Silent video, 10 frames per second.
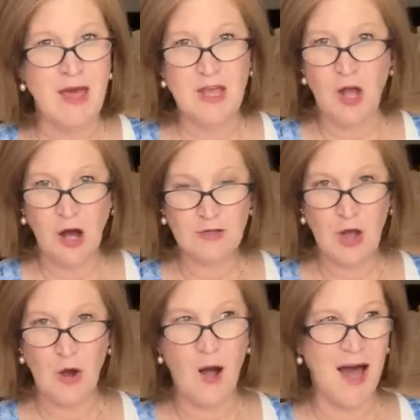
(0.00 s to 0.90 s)
Y'all
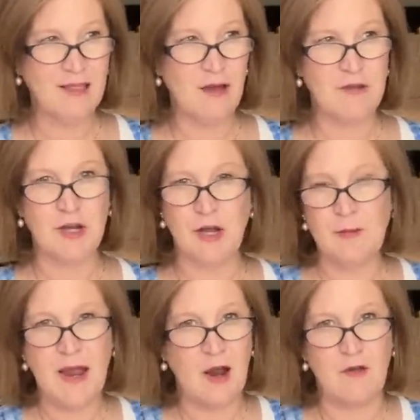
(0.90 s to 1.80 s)
know I love a good
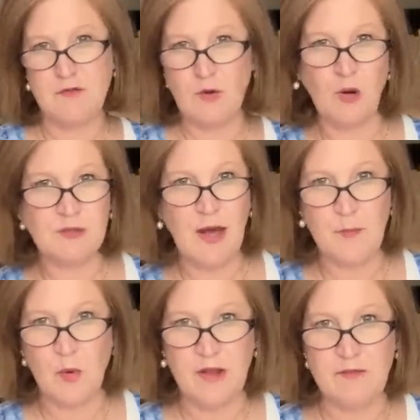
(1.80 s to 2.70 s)
pair of rolled up
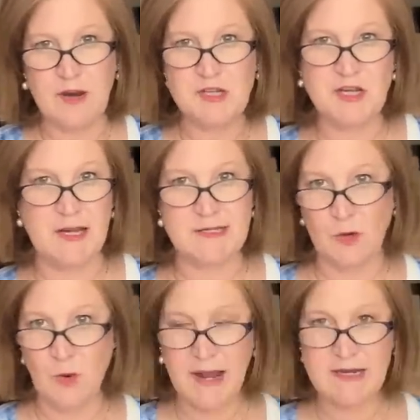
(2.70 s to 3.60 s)
boyfriend jeans, a
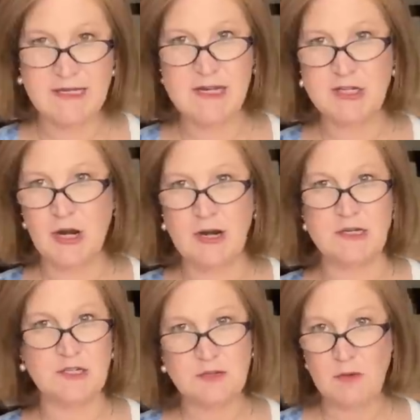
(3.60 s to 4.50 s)
white t-shirt and
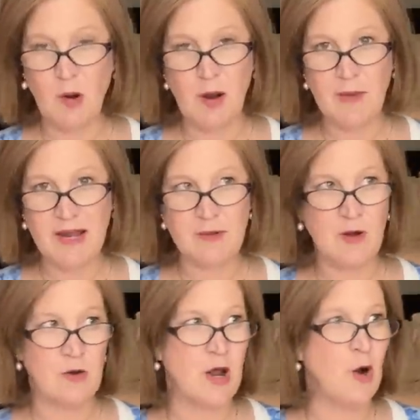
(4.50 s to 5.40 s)
just throw on my
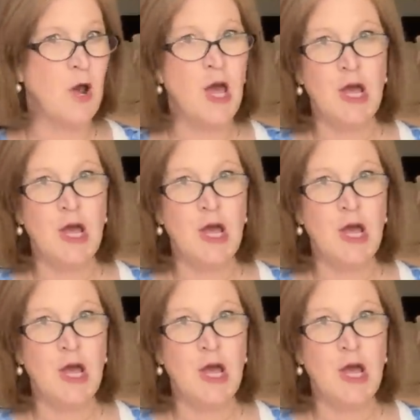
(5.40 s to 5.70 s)
kimono.